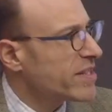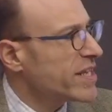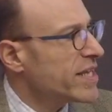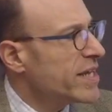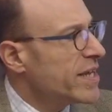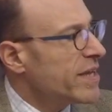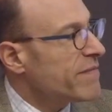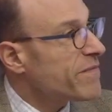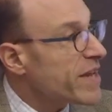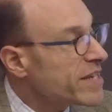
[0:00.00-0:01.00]
And the
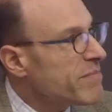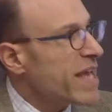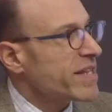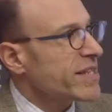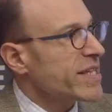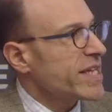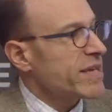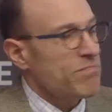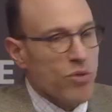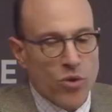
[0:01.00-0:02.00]
fundamentally
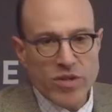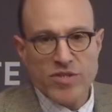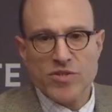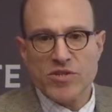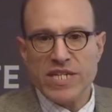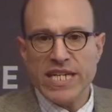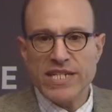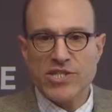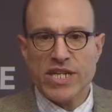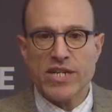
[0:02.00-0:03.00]
important
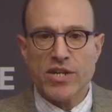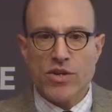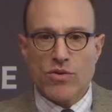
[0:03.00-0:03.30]
strategic